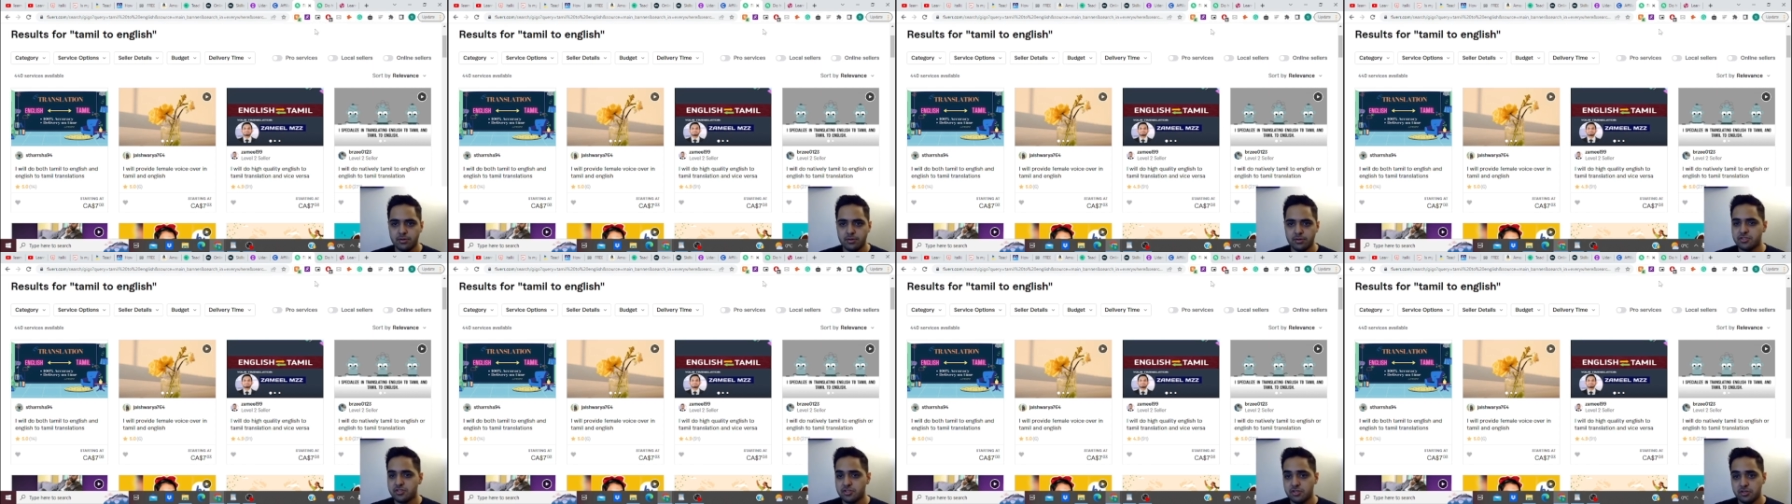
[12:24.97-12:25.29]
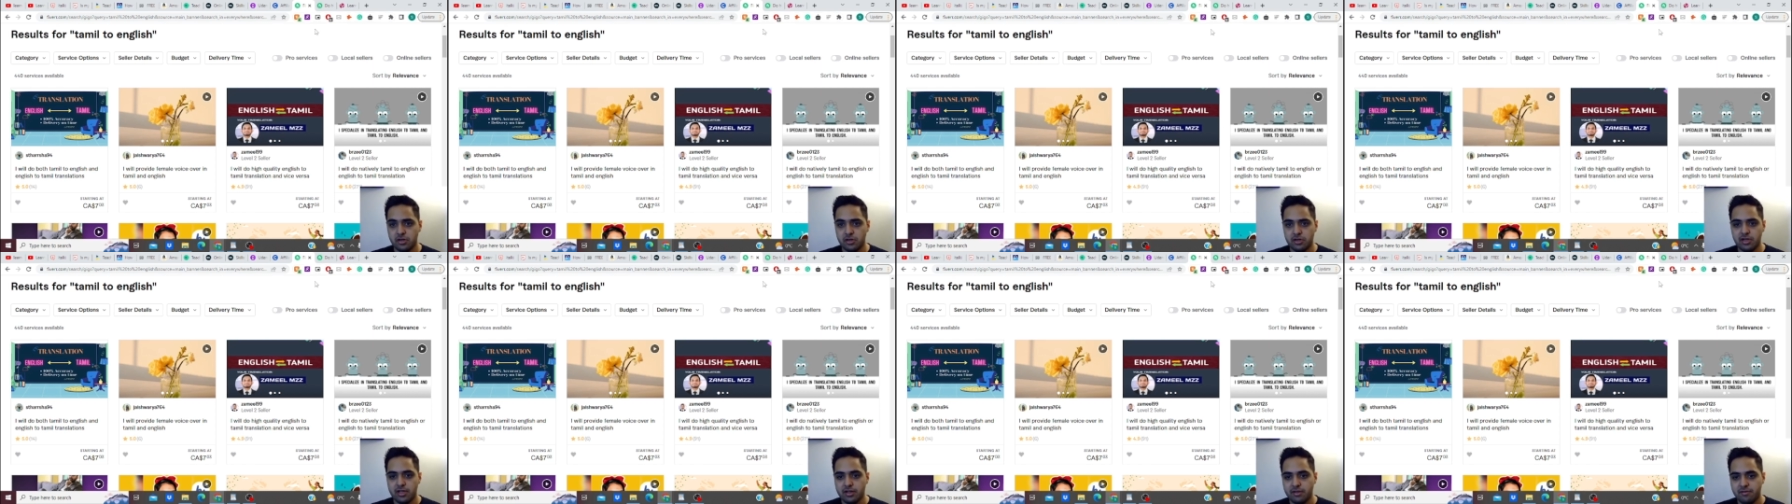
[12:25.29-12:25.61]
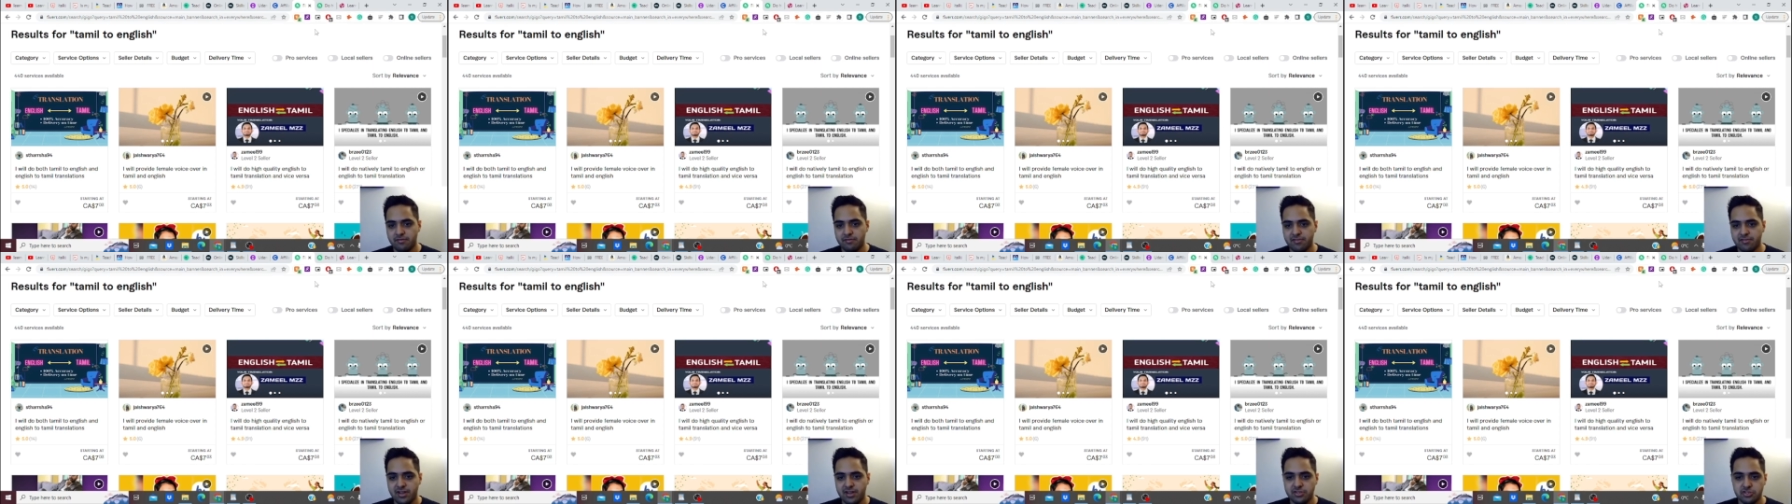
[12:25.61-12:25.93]
It's not like a
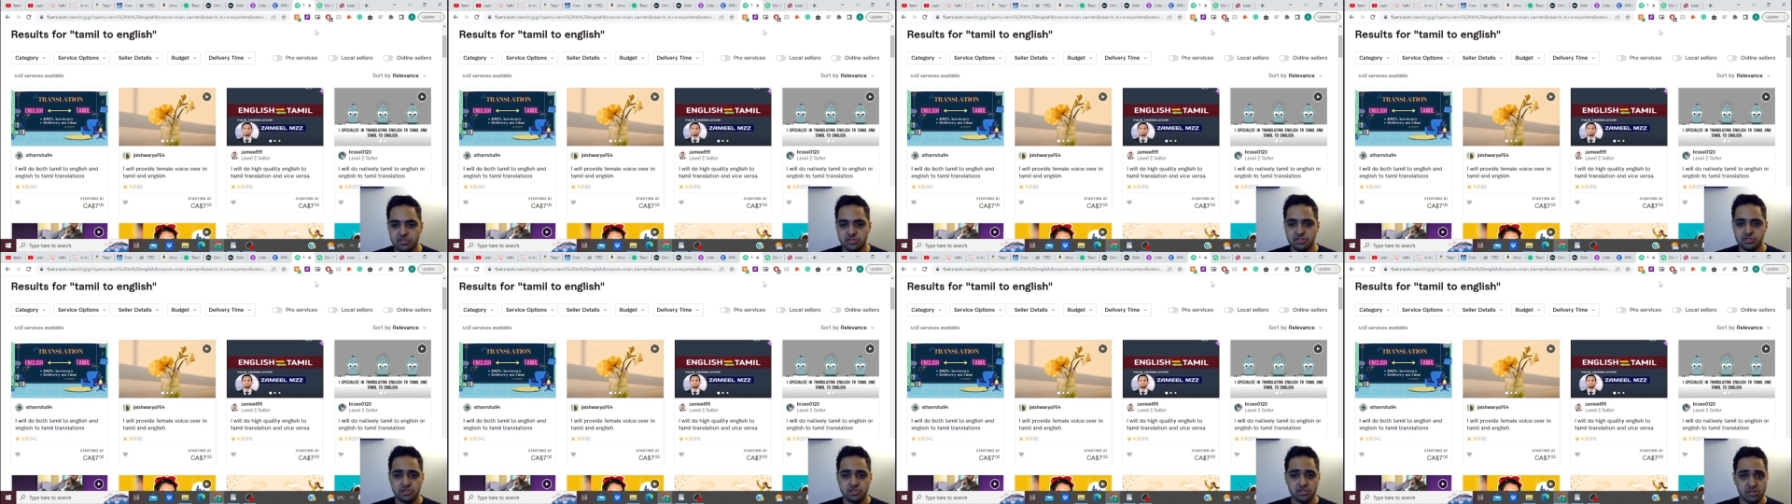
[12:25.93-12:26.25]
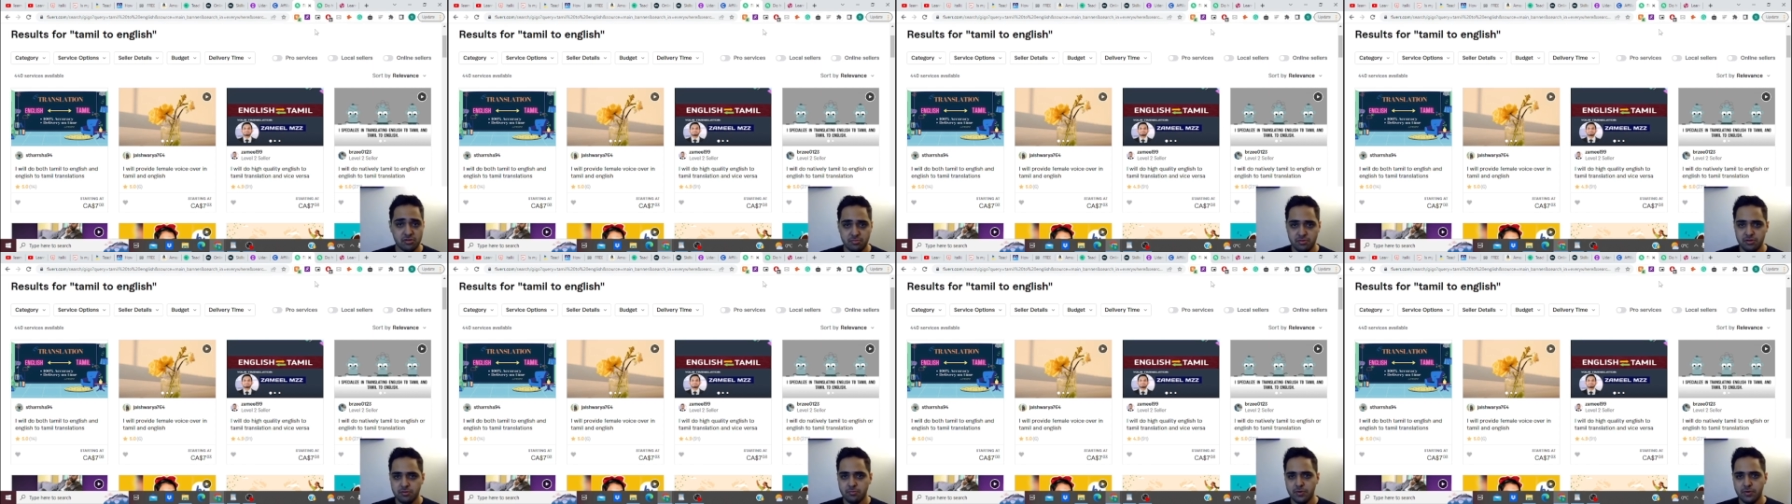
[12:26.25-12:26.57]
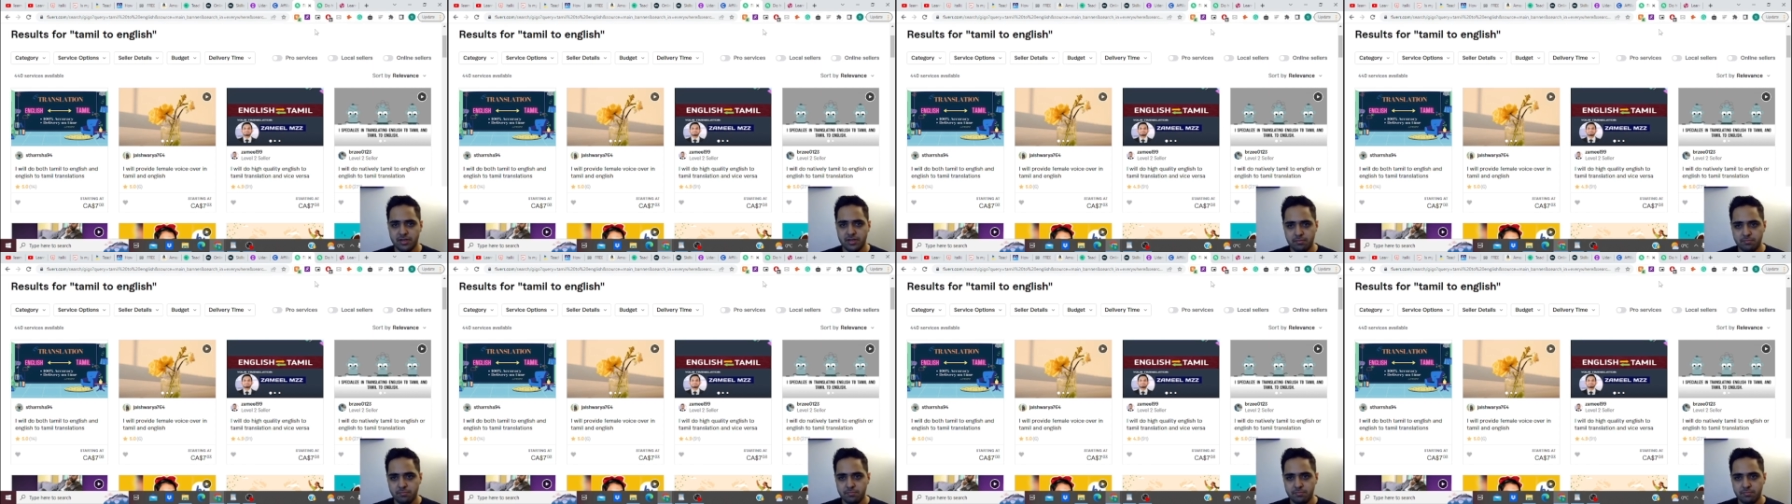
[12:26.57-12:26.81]
French or German where the